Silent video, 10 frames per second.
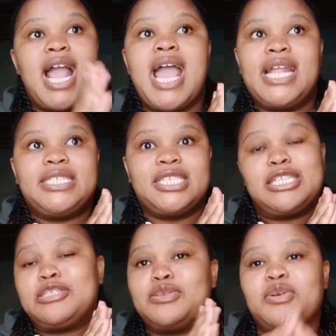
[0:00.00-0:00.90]
and
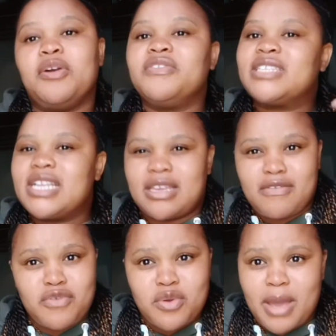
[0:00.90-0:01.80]
just to obviously
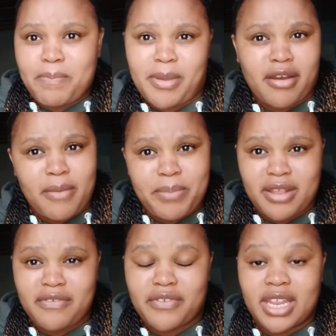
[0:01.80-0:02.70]
give you a
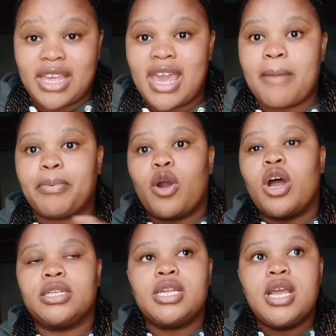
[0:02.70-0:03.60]
brief recap
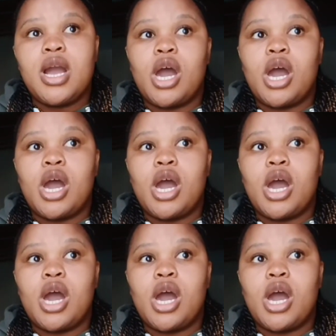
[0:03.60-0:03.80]
on